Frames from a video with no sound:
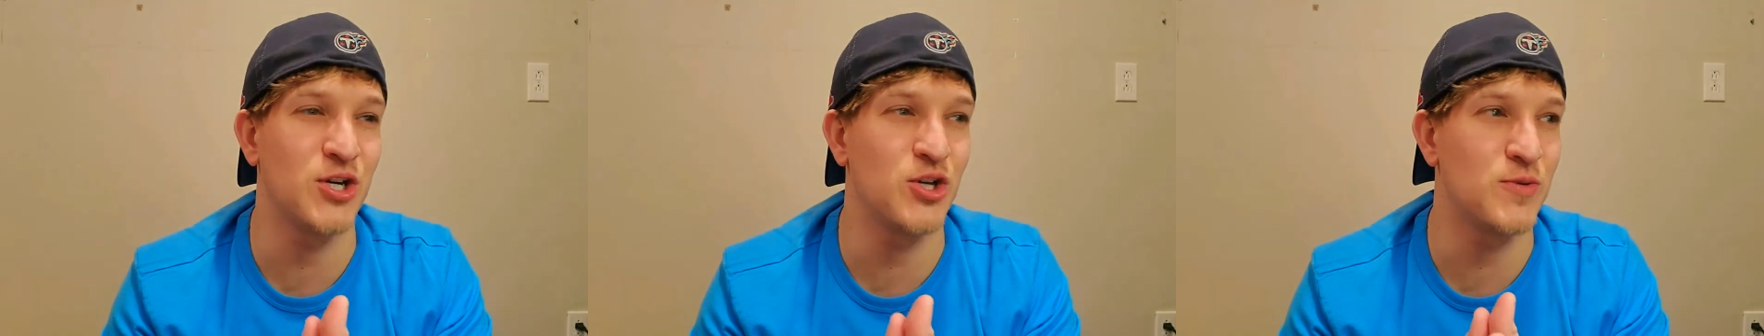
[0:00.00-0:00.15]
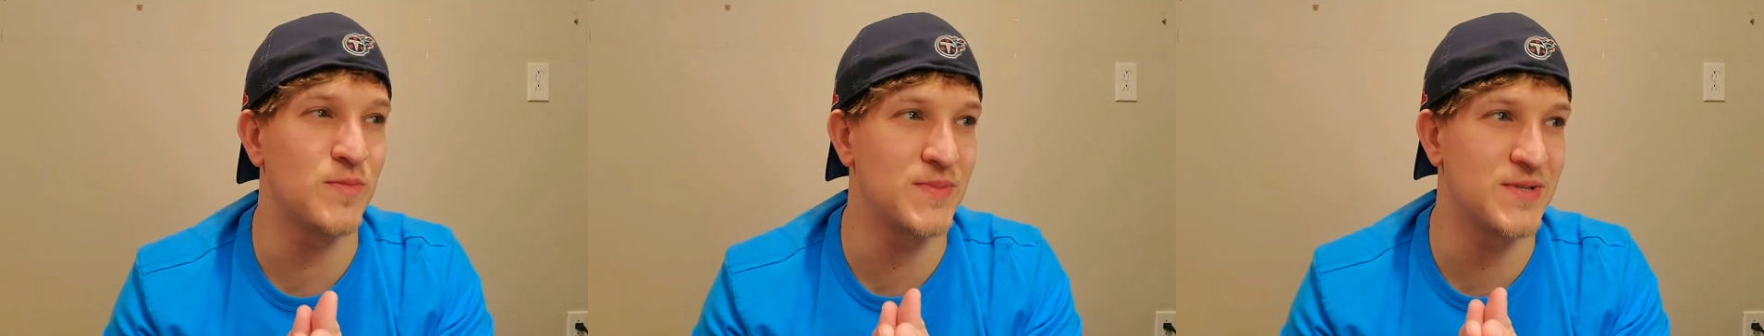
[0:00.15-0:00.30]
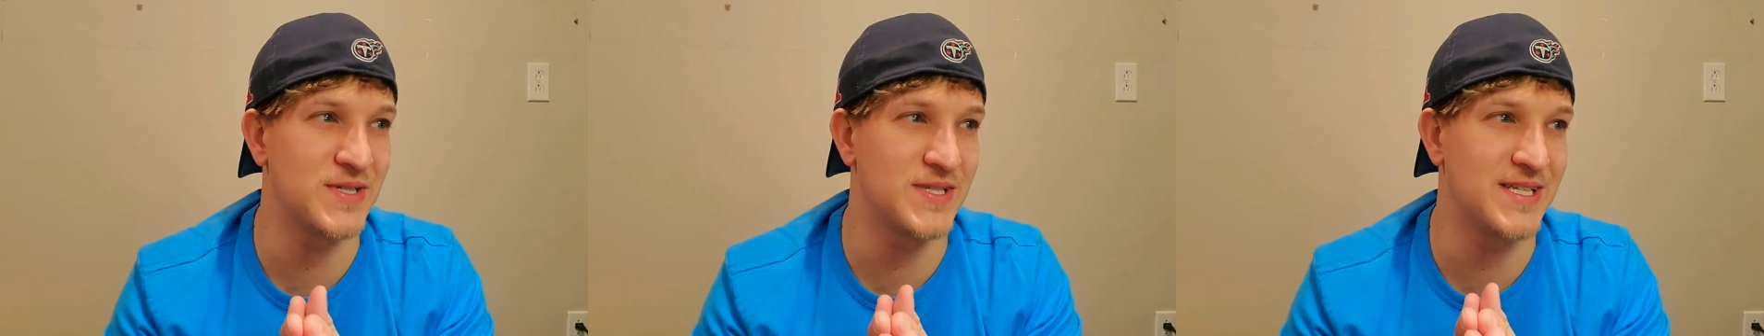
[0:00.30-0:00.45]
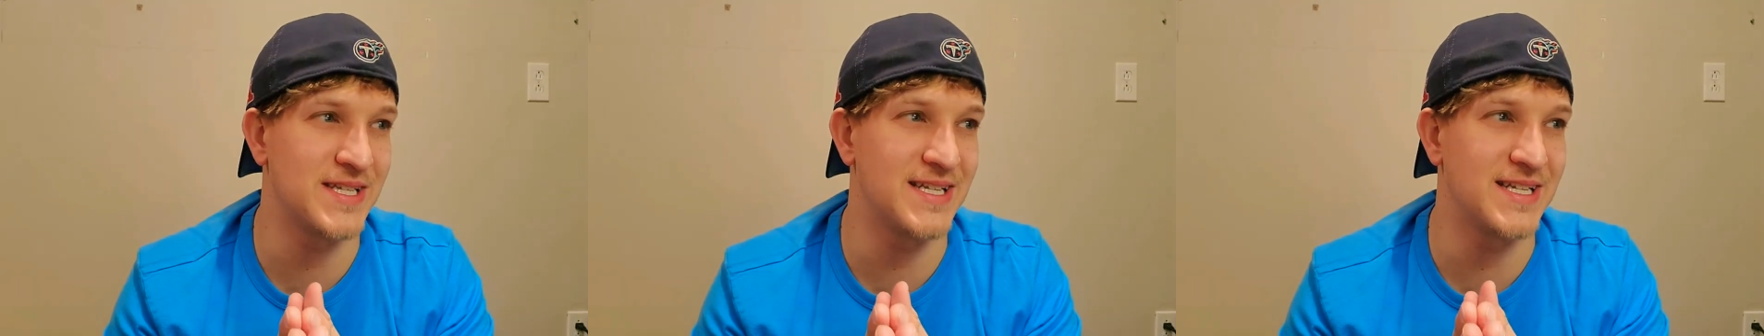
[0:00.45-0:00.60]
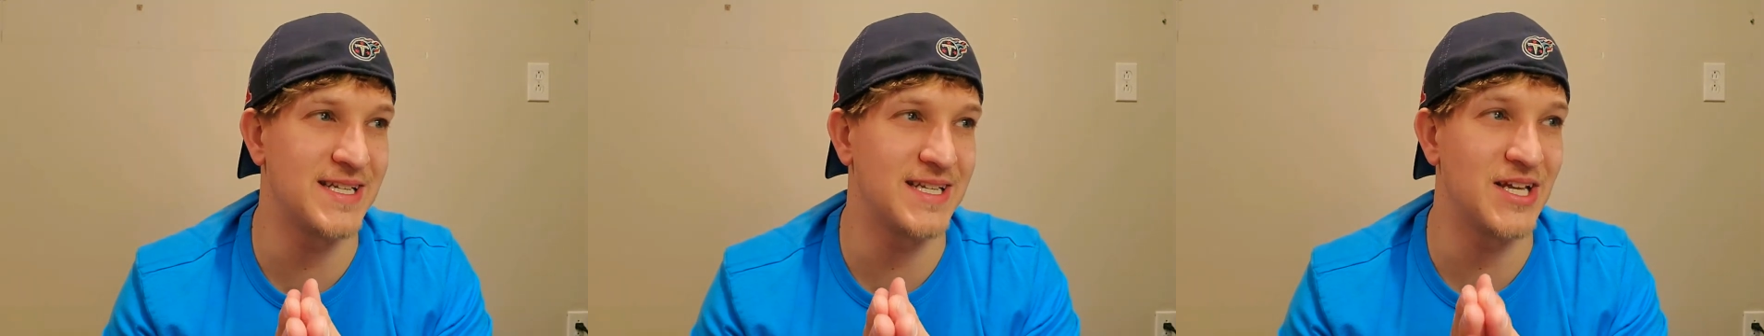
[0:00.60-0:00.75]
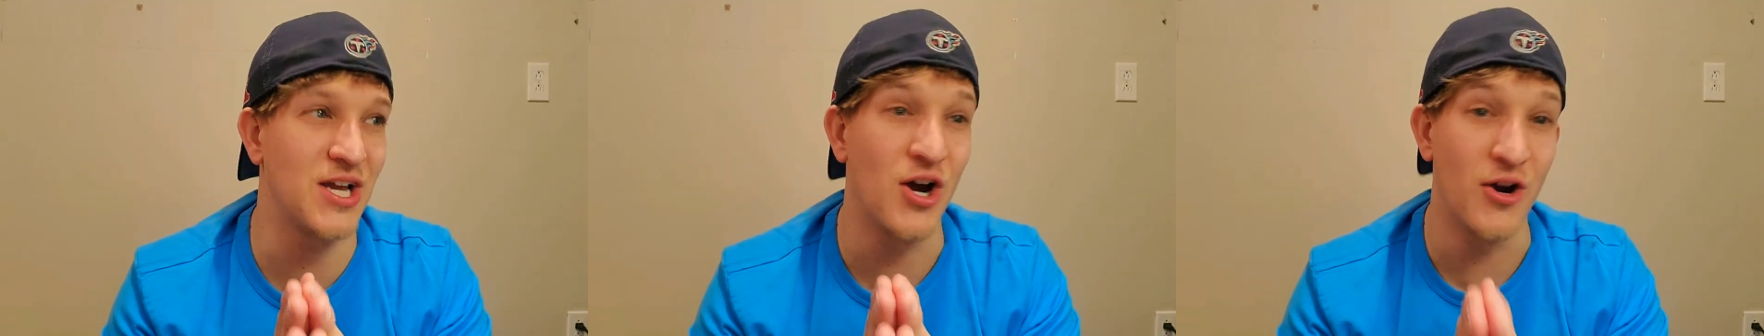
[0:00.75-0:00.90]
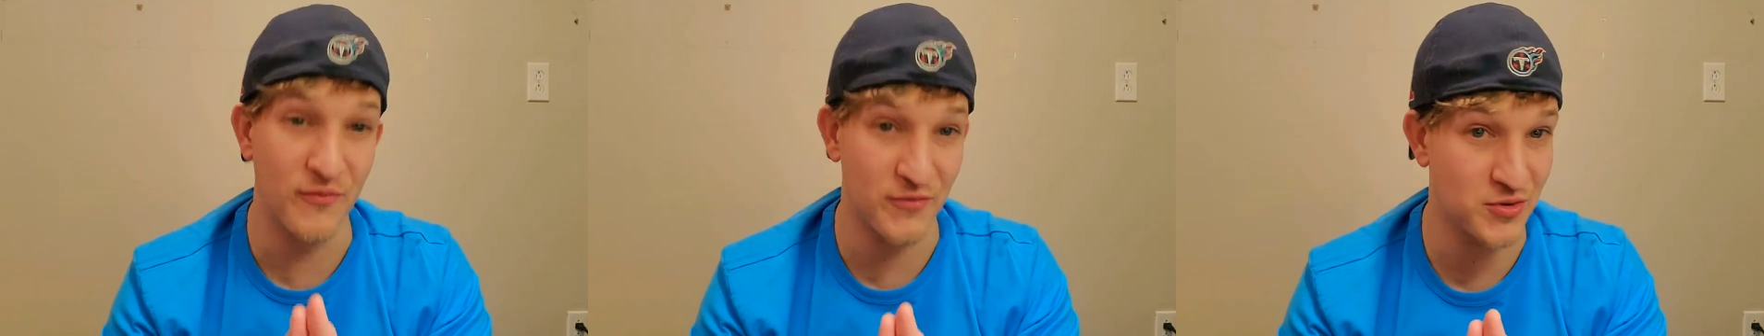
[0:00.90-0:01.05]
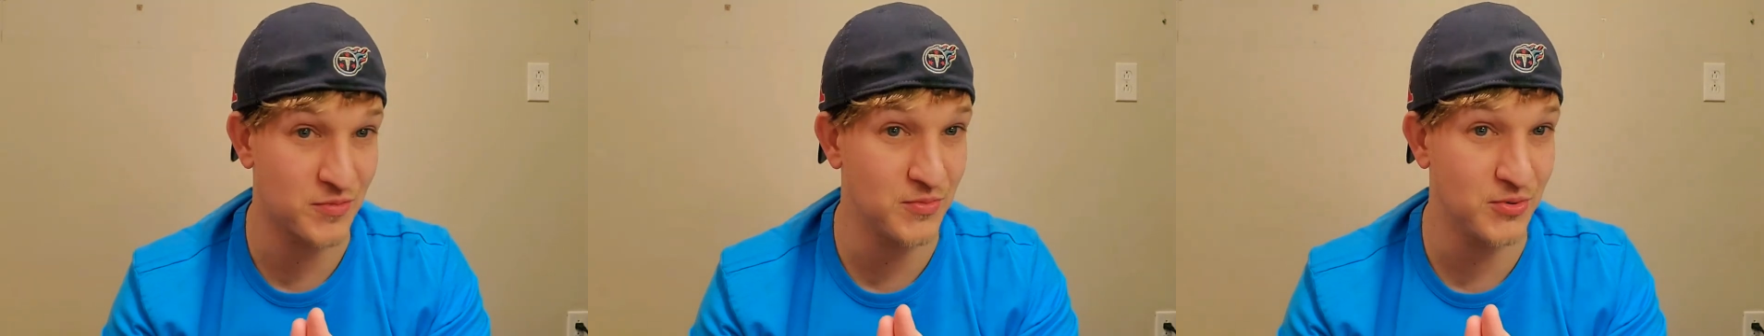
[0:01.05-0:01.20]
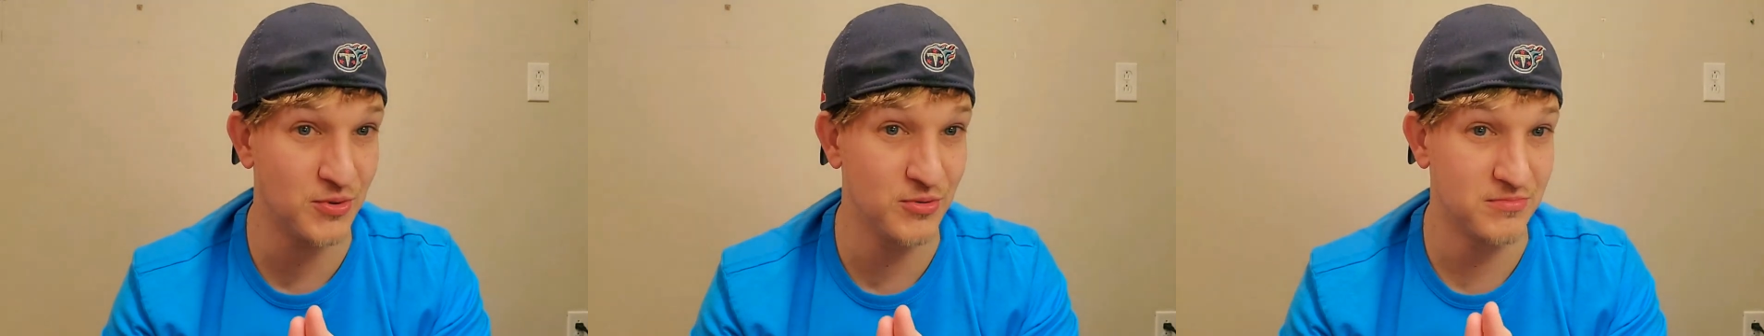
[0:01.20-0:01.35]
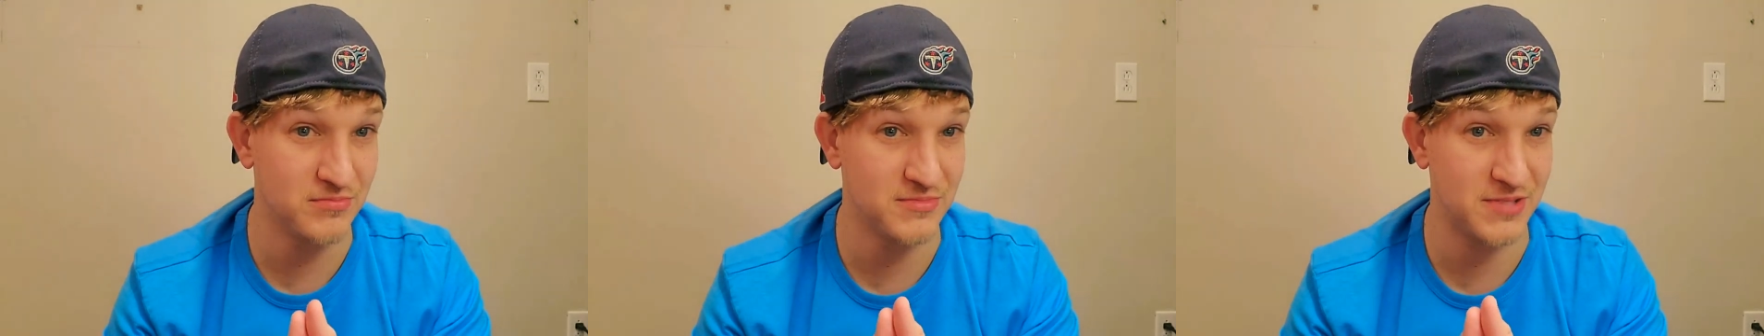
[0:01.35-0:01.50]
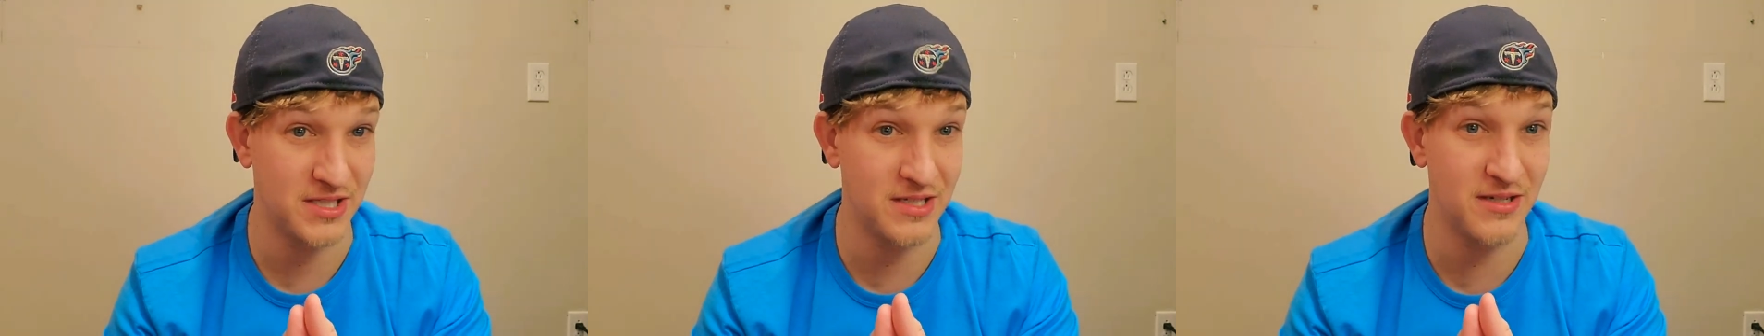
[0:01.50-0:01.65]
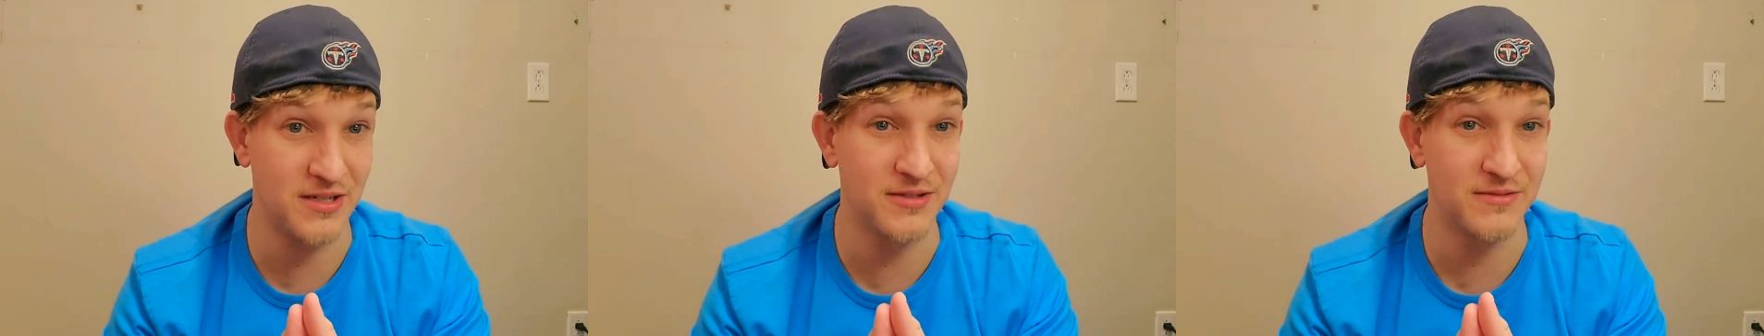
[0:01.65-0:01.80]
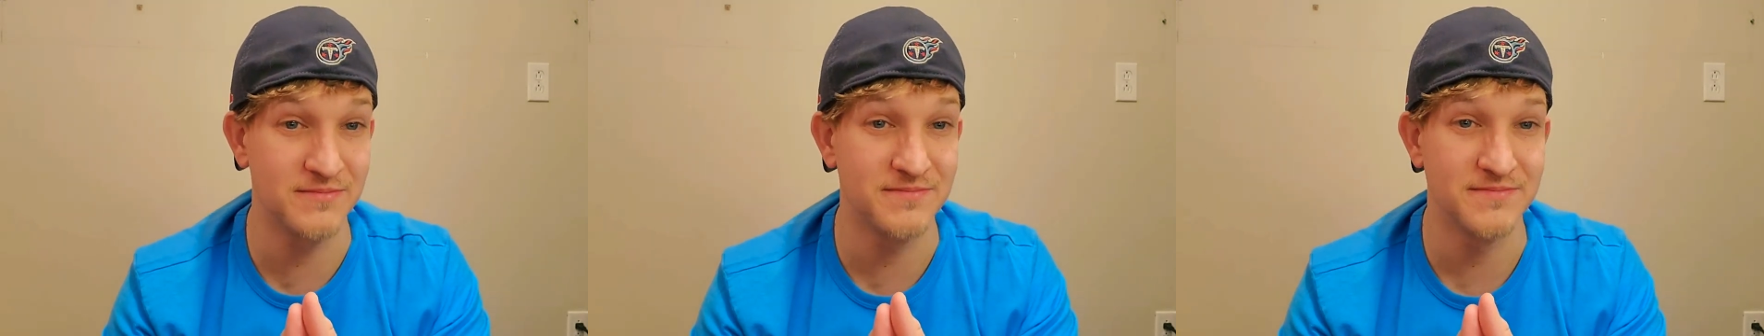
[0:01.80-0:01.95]
100% comfortable, you
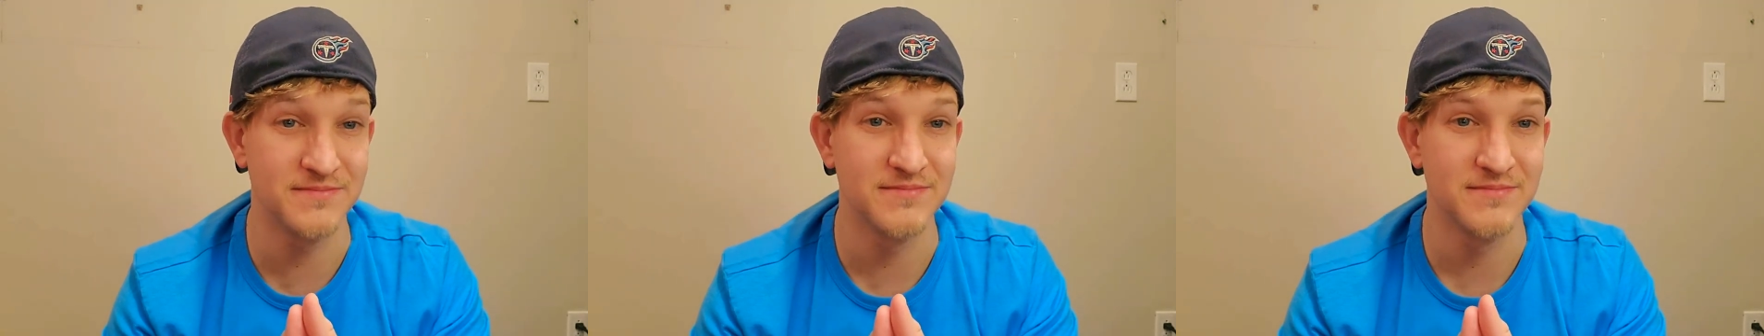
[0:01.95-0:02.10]
know,